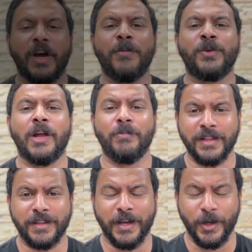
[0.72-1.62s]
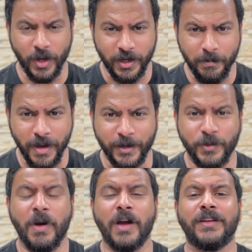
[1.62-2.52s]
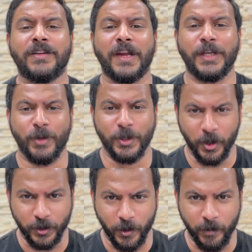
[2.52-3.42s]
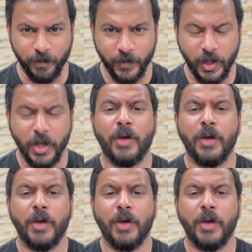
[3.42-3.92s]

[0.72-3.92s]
I'm Ronald Mehta and welcome back to marketing91.com.